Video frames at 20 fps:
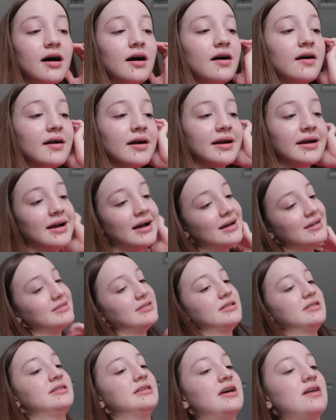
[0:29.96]
Alright guys,
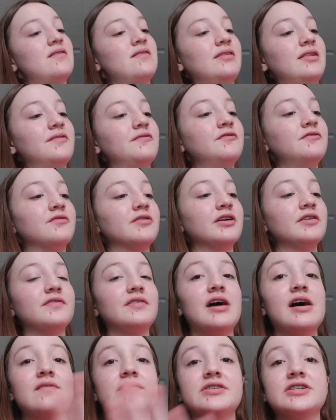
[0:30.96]
it's now 11.45.
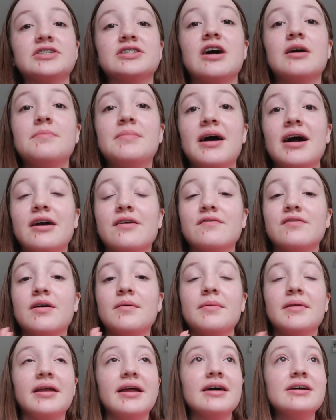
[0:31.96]
I just got back
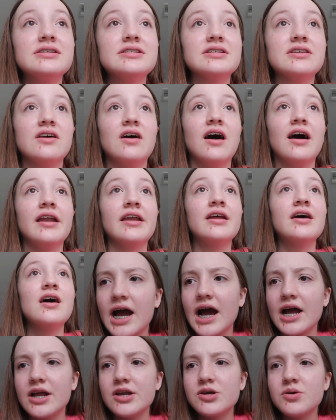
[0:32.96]
from the nail salon.
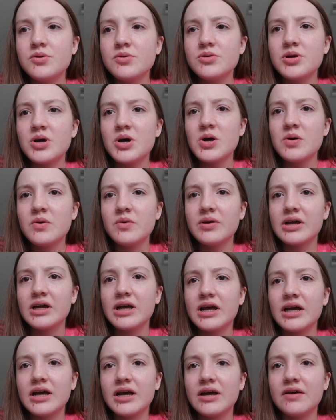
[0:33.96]
I don't know
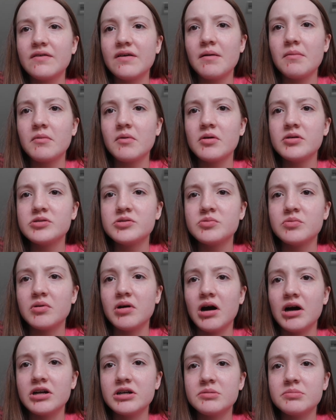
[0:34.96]
if I'm going to
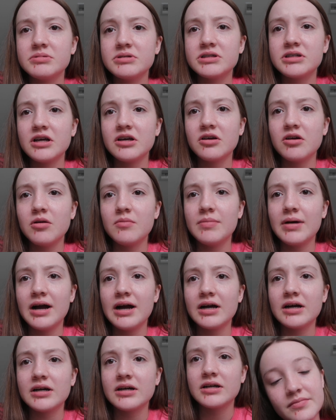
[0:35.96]
100% go
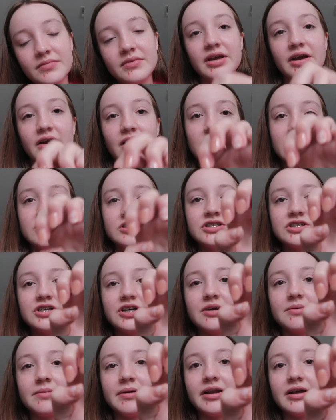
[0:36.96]
back. Here, I'll just show
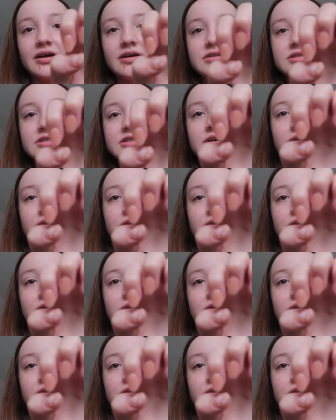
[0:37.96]
you my nails.